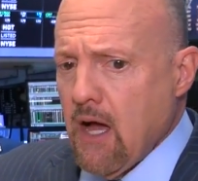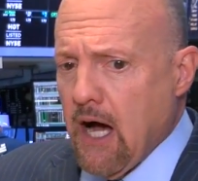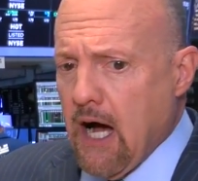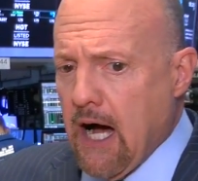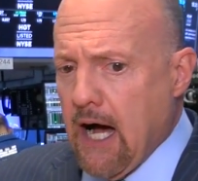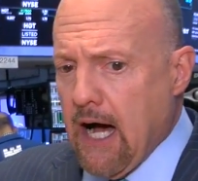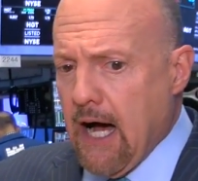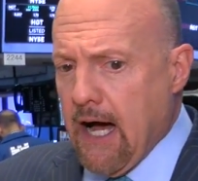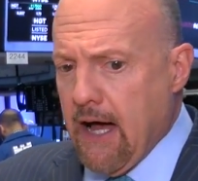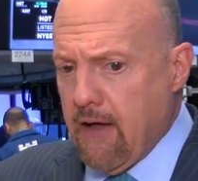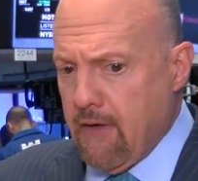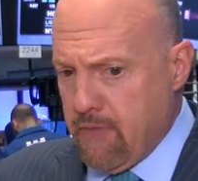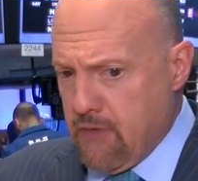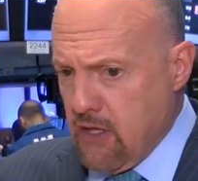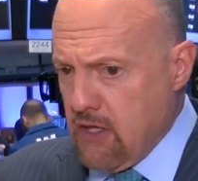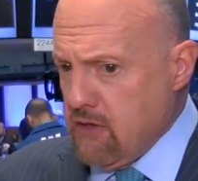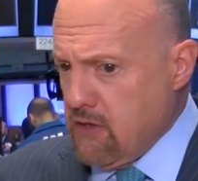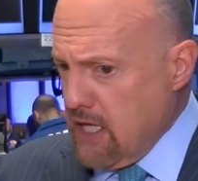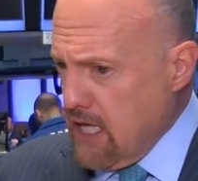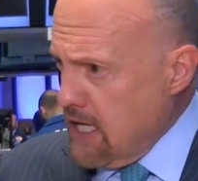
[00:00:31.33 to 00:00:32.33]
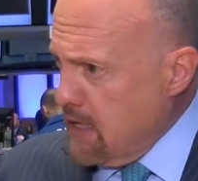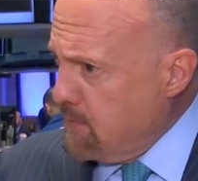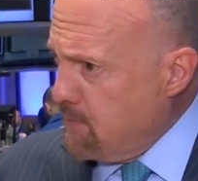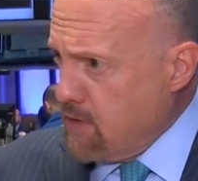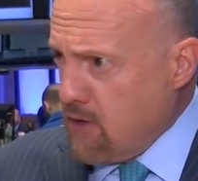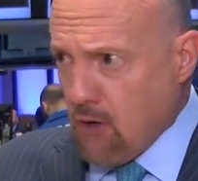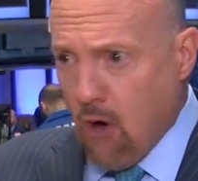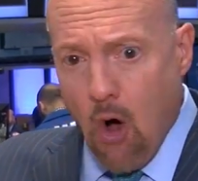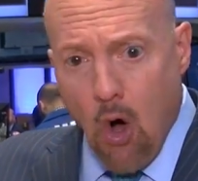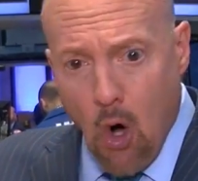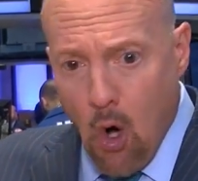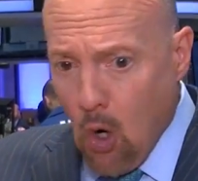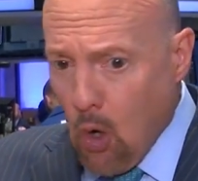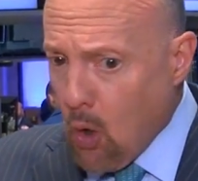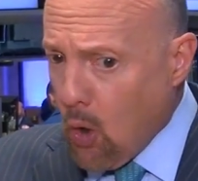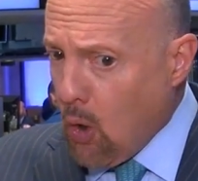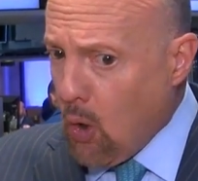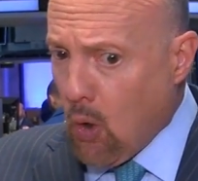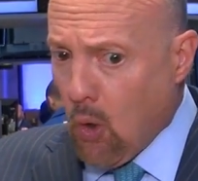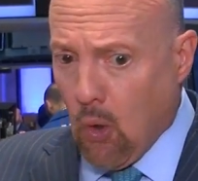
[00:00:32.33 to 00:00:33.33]
Uh, the, the,
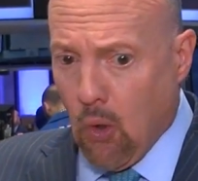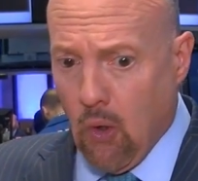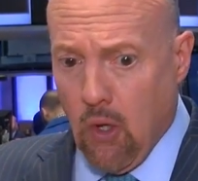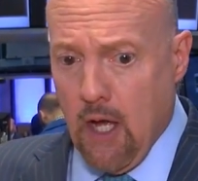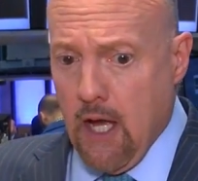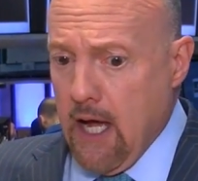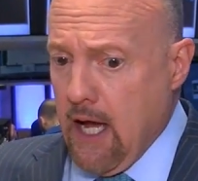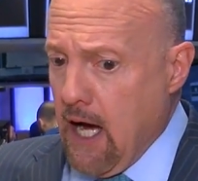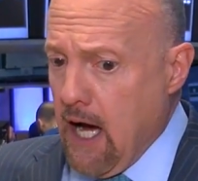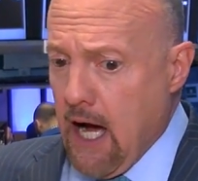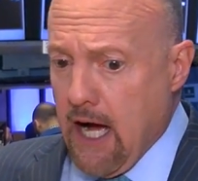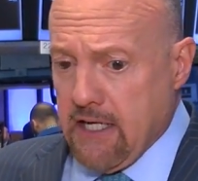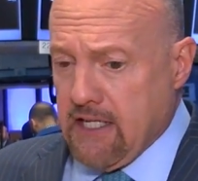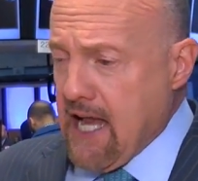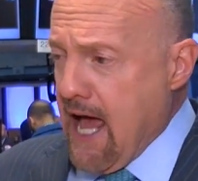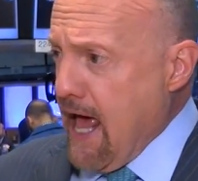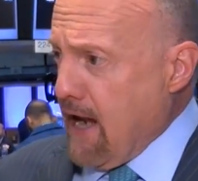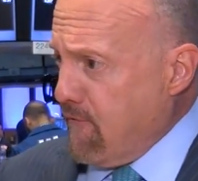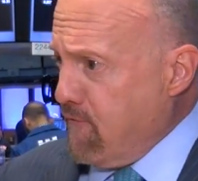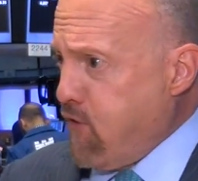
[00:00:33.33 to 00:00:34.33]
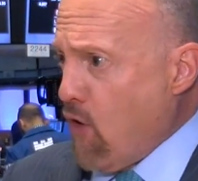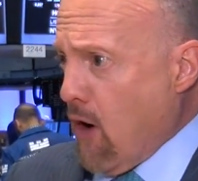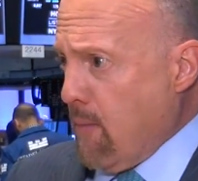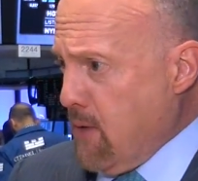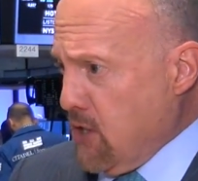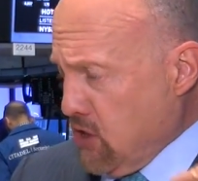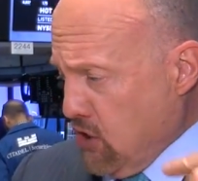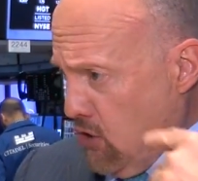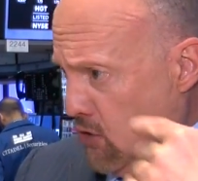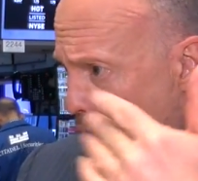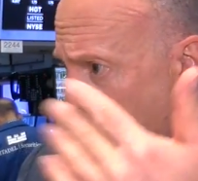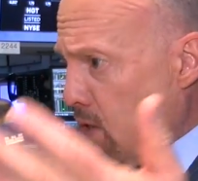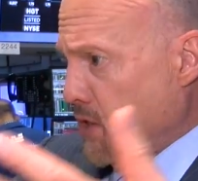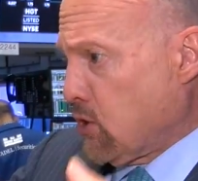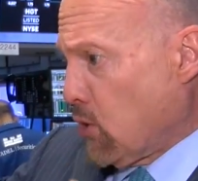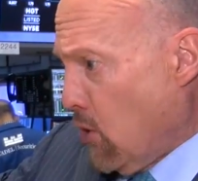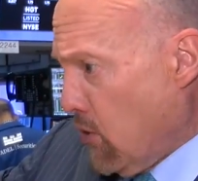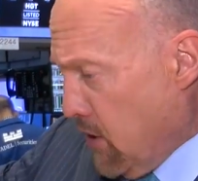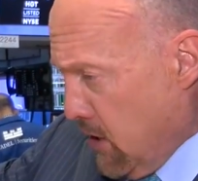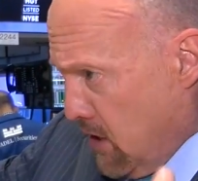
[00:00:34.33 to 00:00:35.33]
whole uh, data farm issue, we
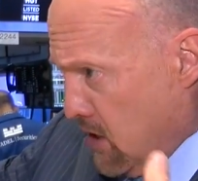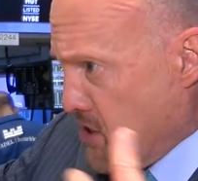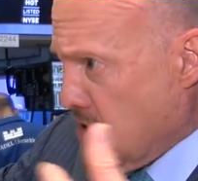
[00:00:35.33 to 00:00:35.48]
saw the,